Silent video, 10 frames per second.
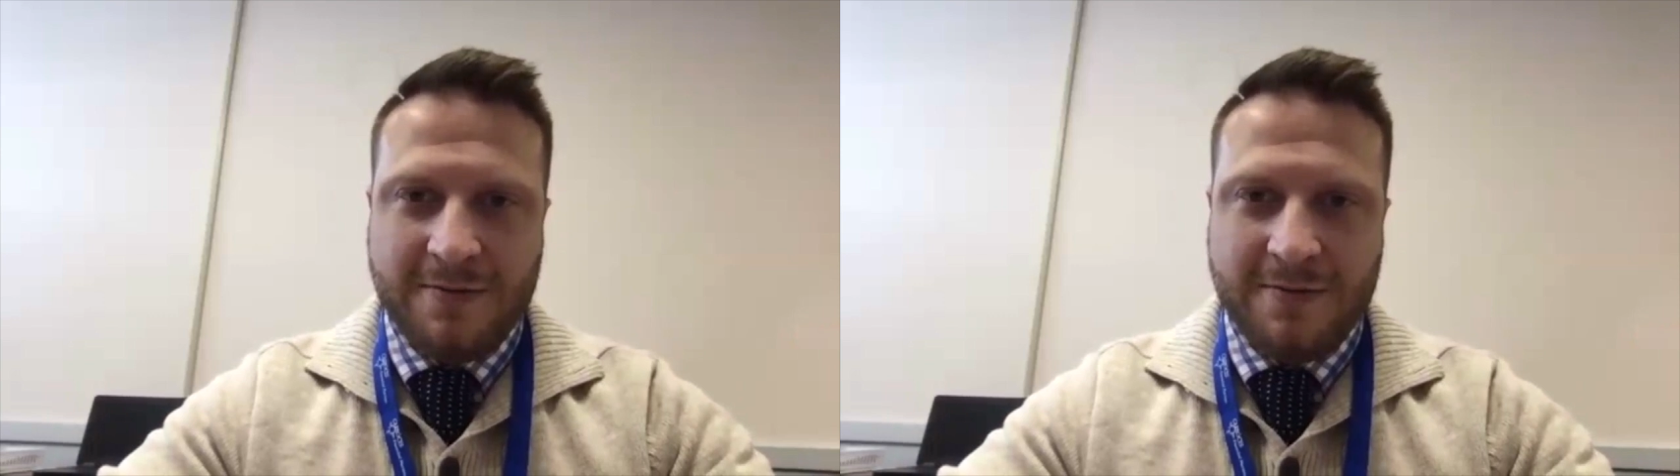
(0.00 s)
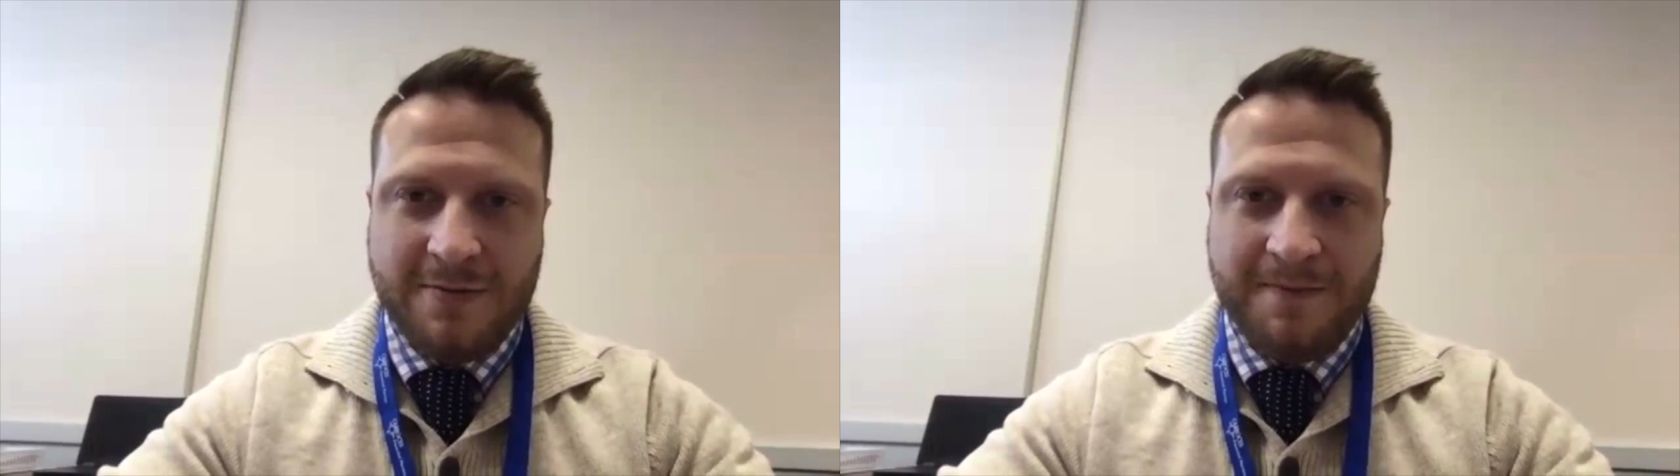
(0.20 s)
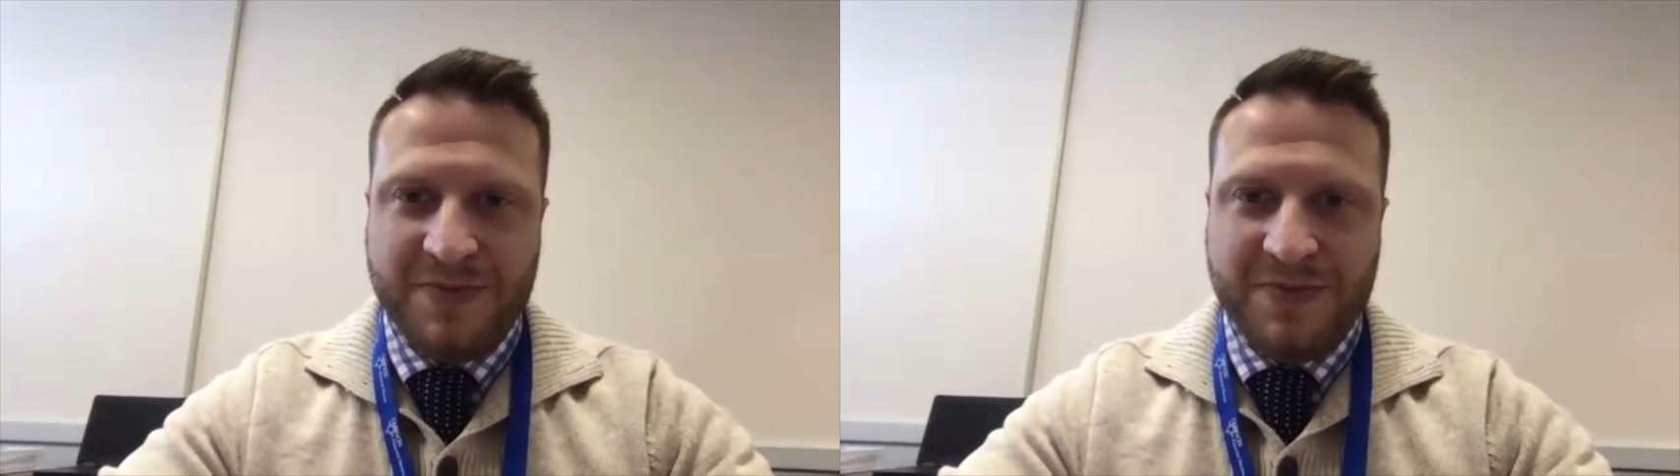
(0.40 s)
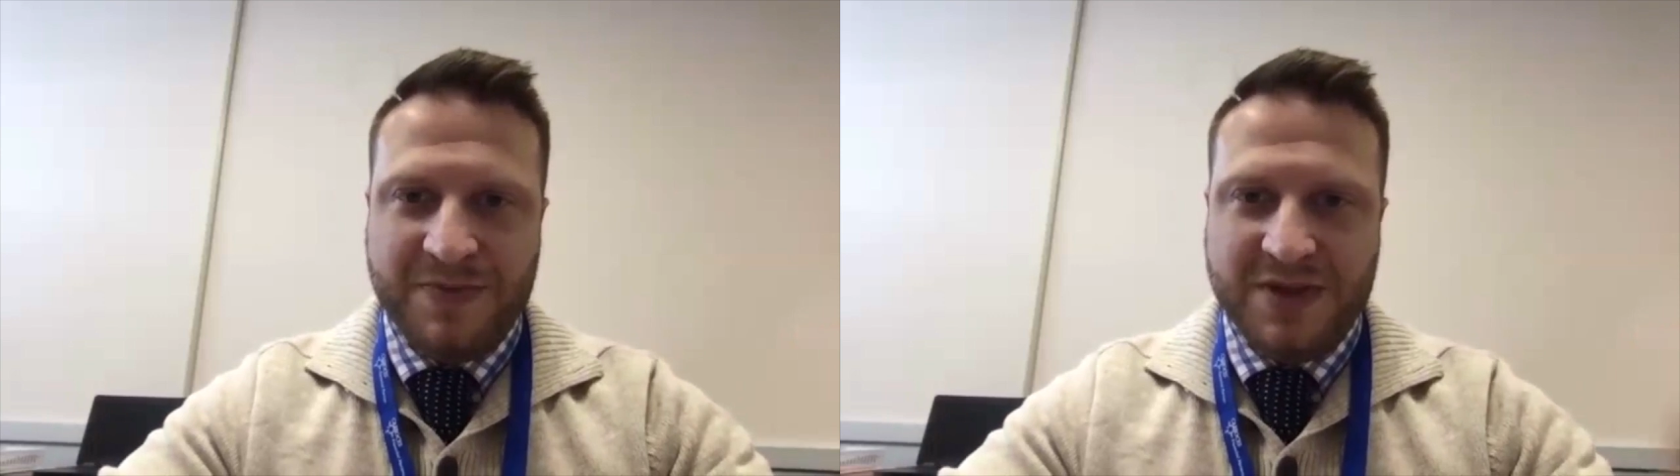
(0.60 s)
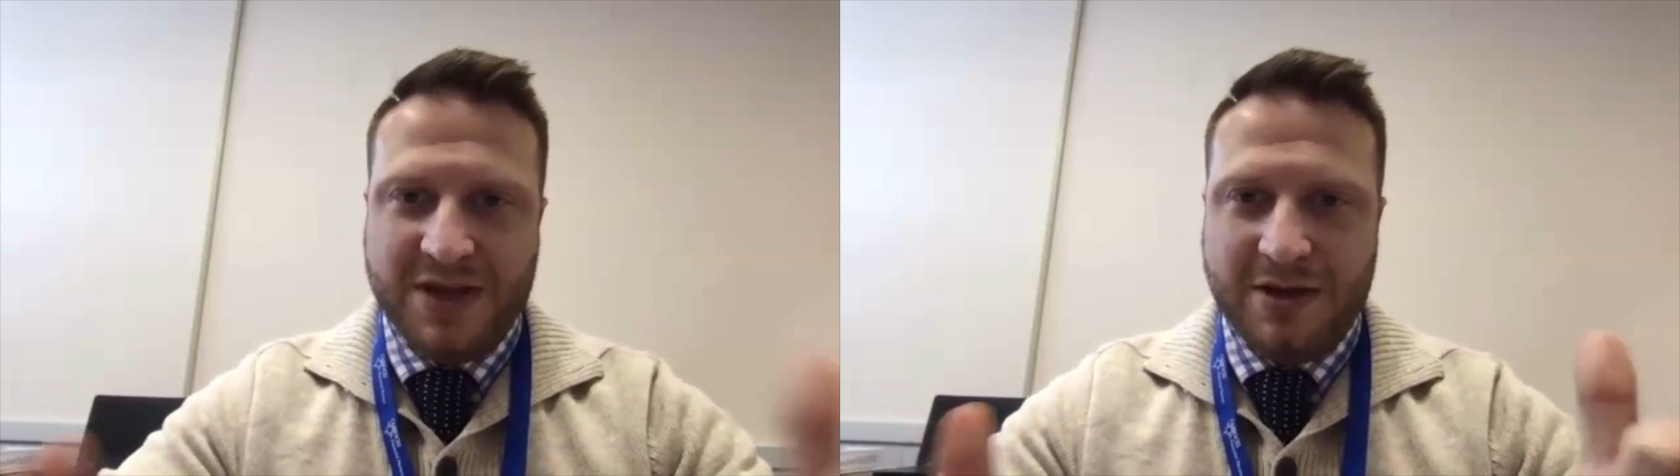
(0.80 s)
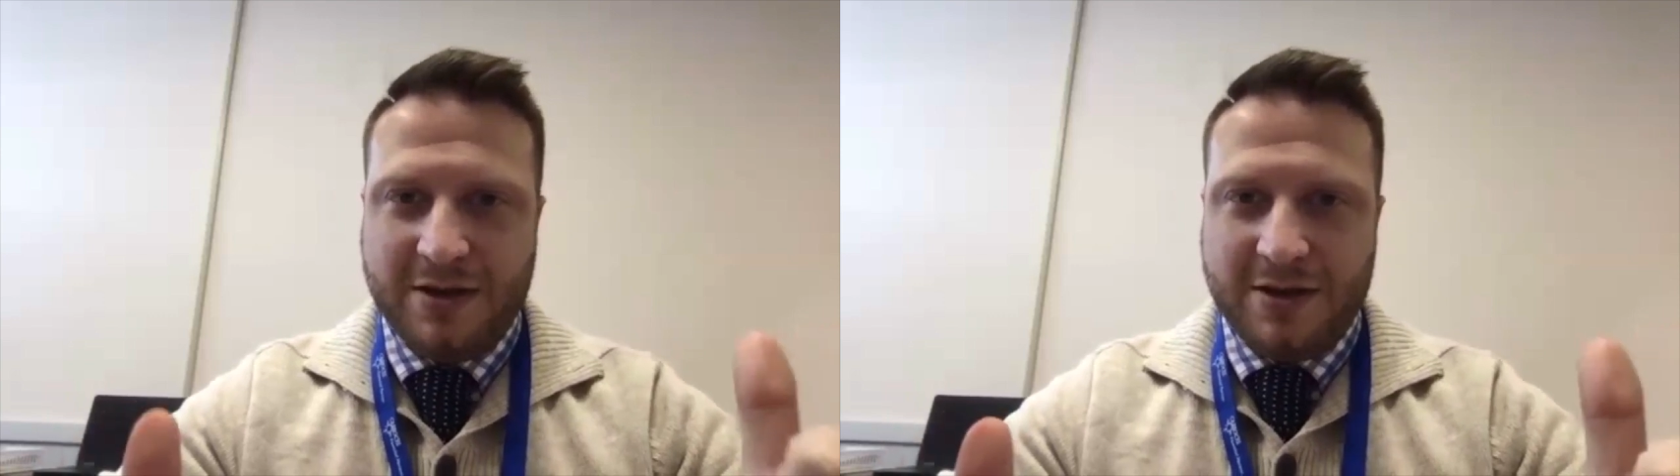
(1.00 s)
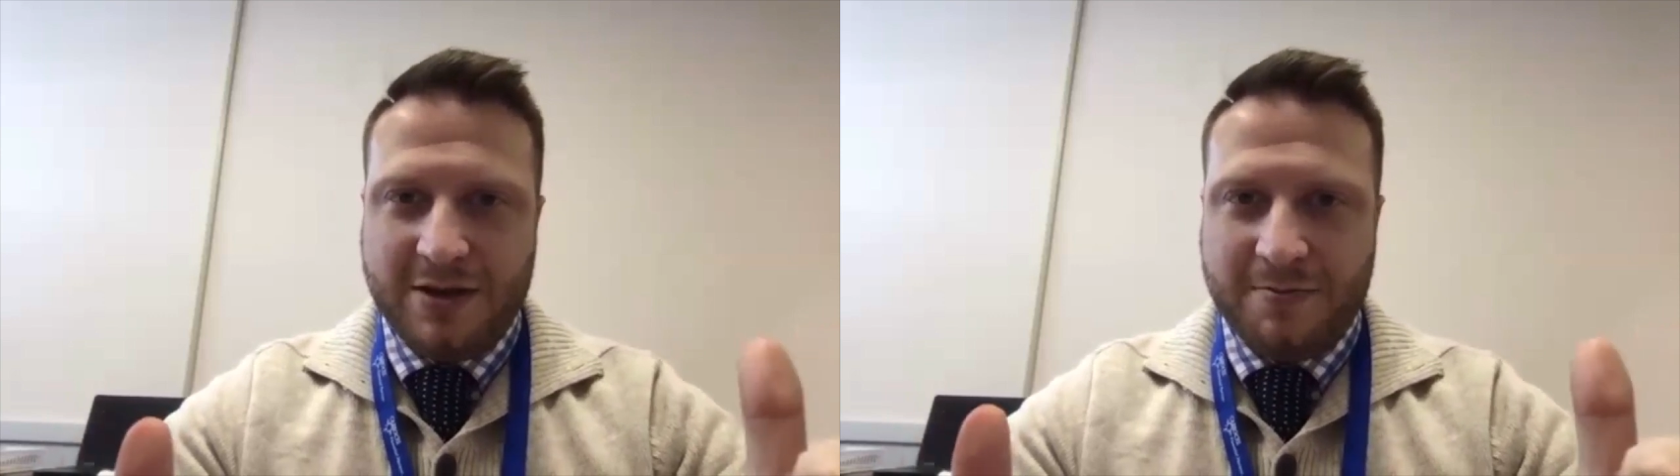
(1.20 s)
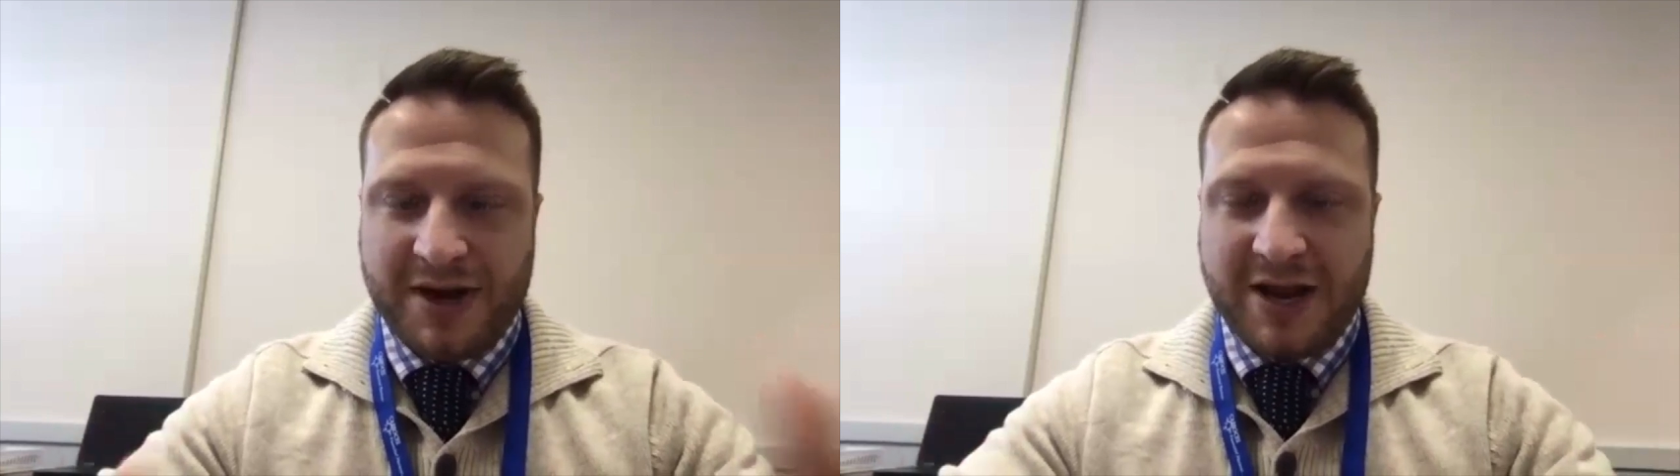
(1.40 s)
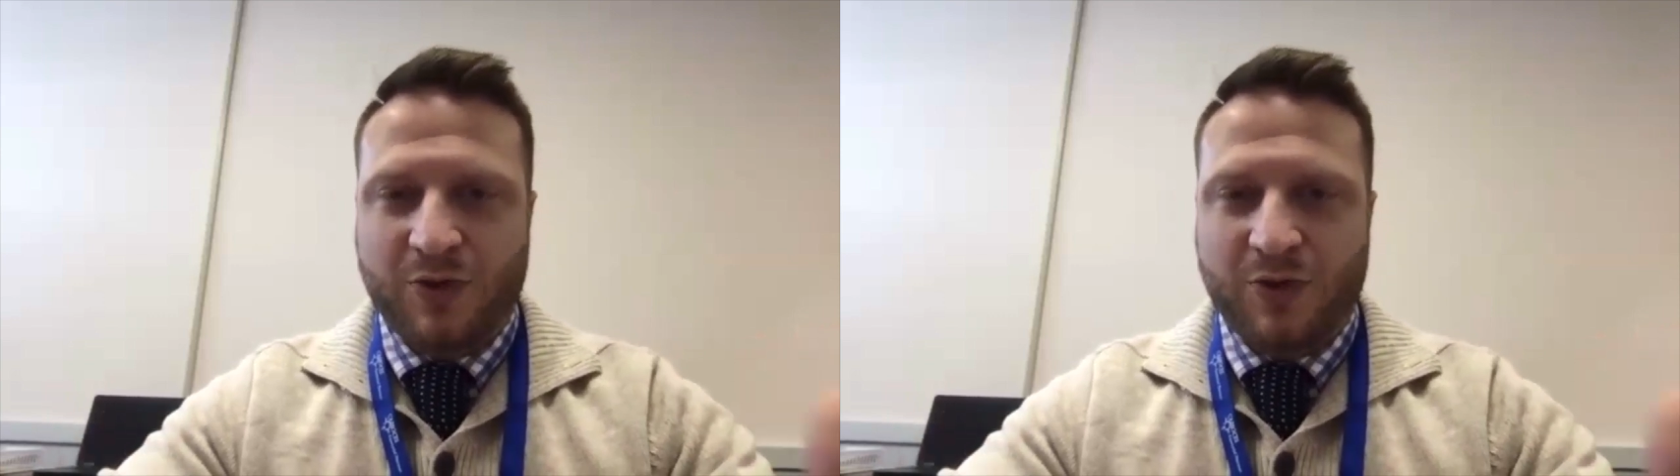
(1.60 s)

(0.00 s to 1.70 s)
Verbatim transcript: But I really think the AI,